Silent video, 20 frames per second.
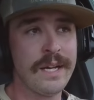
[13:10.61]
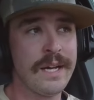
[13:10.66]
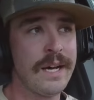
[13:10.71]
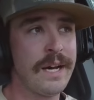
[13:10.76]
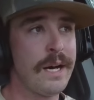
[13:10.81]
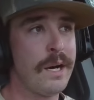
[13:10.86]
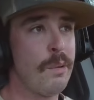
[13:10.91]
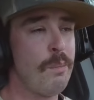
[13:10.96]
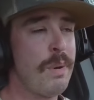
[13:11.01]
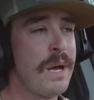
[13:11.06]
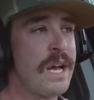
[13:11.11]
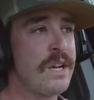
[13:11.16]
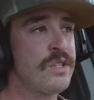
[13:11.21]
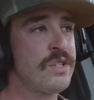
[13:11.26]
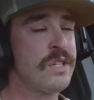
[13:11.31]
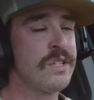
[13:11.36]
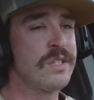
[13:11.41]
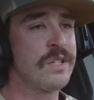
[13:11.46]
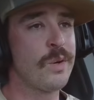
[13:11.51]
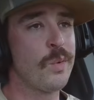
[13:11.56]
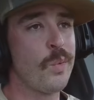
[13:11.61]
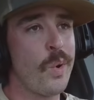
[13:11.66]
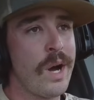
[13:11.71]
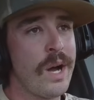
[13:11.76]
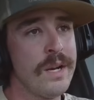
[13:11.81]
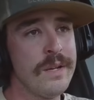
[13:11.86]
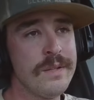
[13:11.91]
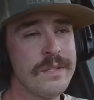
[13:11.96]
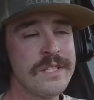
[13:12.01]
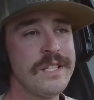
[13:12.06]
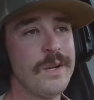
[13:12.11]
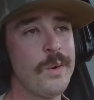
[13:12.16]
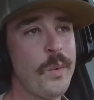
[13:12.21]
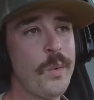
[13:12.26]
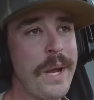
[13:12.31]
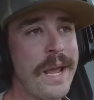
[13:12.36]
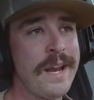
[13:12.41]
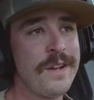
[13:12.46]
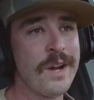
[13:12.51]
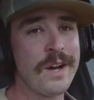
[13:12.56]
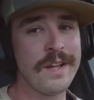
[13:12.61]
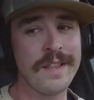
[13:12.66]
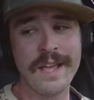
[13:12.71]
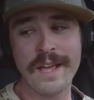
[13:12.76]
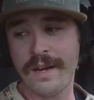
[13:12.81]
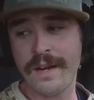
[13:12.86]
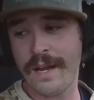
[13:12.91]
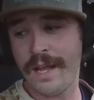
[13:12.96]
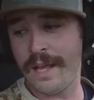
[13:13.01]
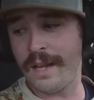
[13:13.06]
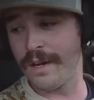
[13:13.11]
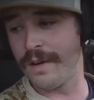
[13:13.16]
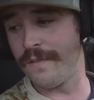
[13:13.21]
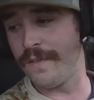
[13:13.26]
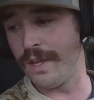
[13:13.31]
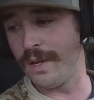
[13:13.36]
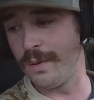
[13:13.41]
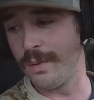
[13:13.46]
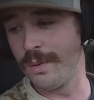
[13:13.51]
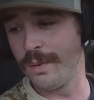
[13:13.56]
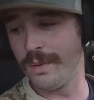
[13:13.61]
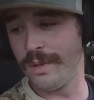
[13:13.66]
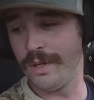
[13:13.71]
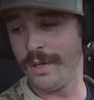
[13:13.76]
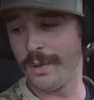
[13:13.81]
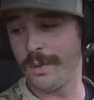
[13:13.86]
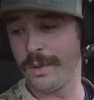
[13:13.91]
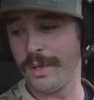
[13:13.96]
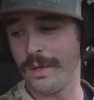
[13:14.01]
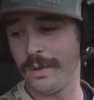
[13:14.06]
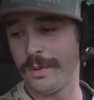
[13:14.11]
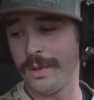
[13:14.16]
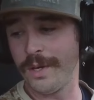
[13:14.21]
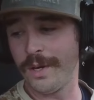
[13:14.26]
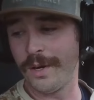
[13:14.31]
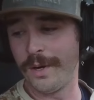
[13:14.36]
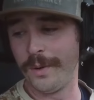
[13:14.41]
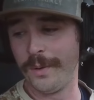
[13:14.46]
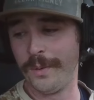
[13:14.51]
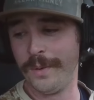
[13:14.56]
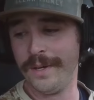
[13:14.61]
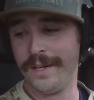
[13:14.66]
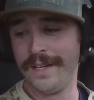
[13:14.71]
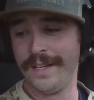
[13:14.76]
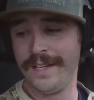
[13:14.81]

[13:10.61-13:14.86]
Uh, Bash Sister One, still waiting on that interview. Yo, yo, yo.